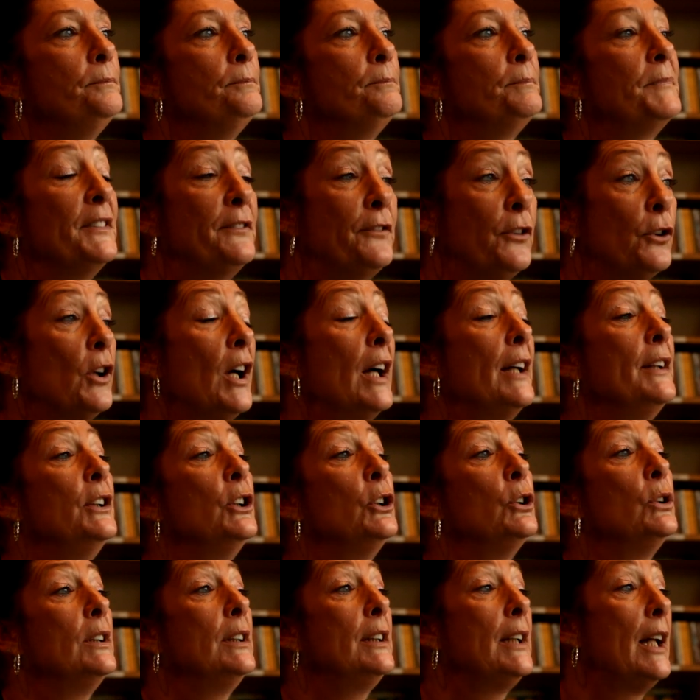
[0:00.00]
Before I
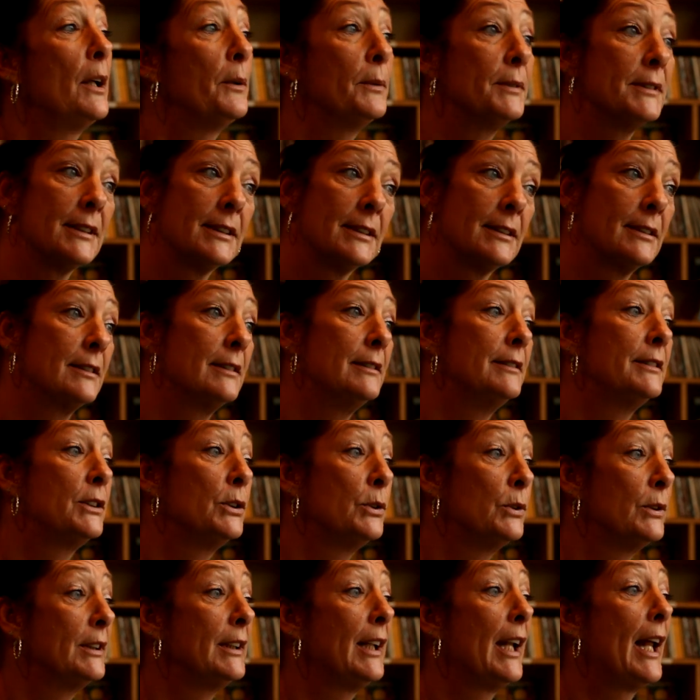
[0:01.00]
knew it, I was
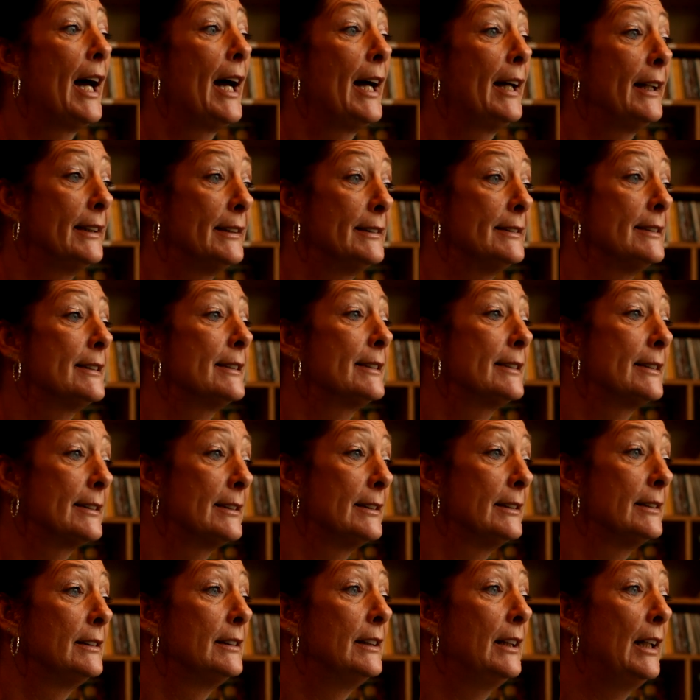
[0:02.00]
doing lines,
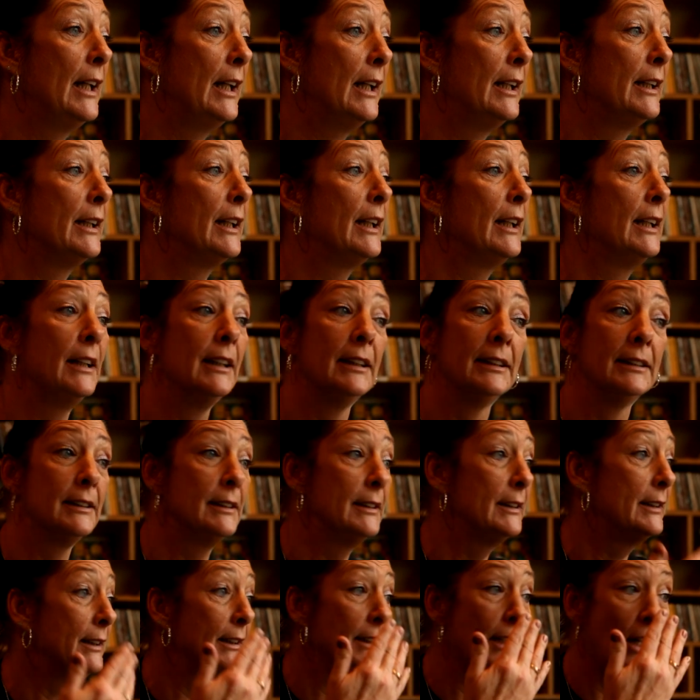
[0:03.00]
and then
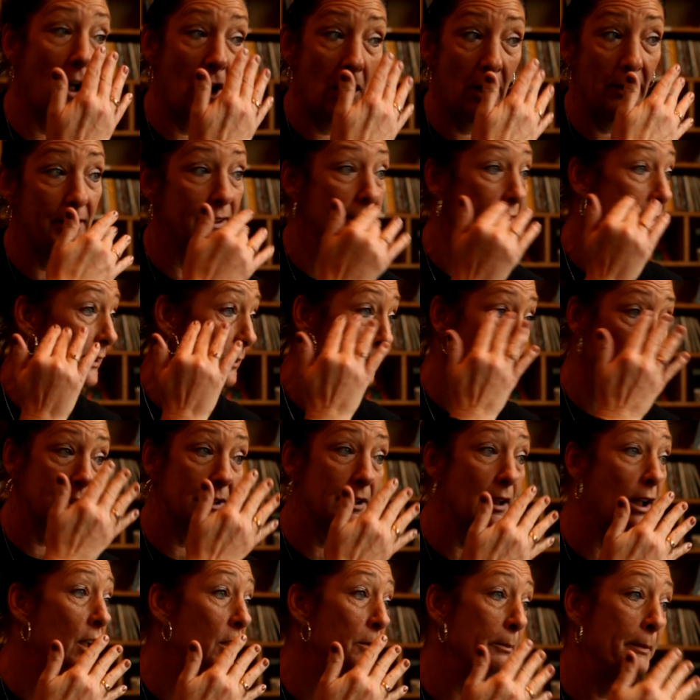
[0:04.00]
all this was
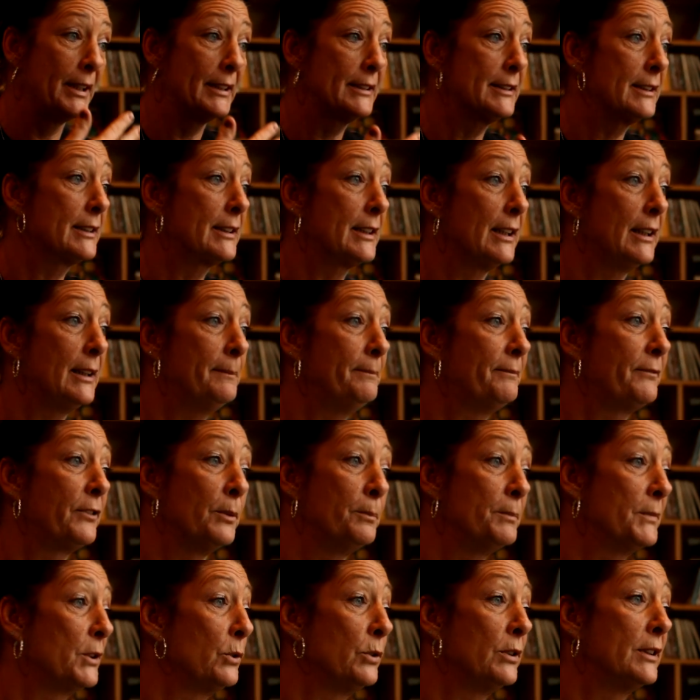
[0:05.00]
all messed up
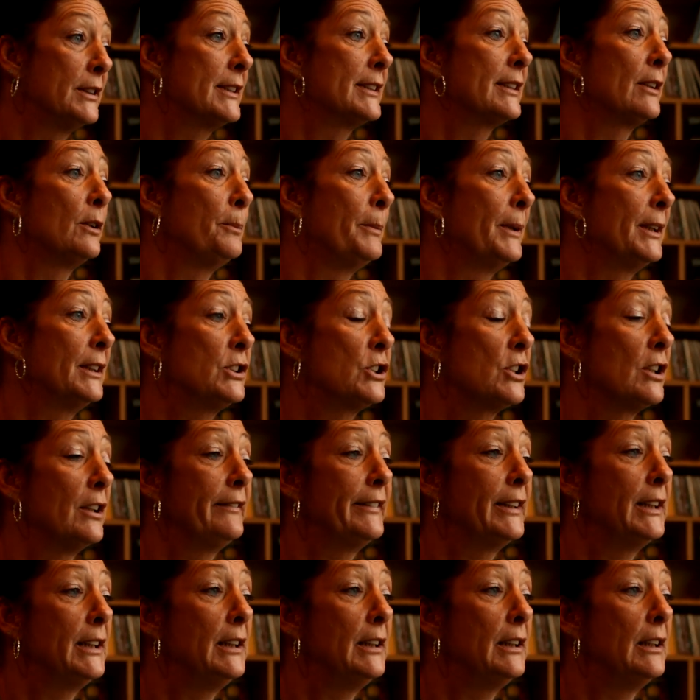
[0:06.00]
from doing so much of
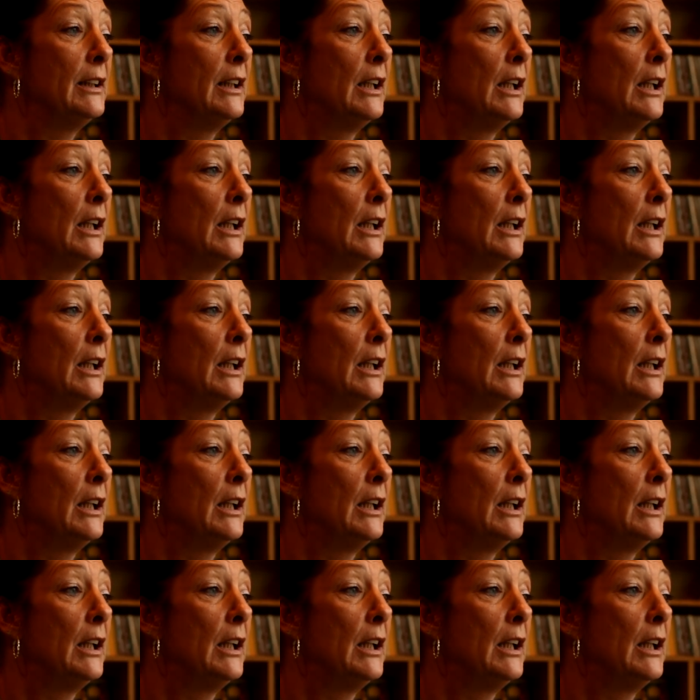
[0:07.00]
it.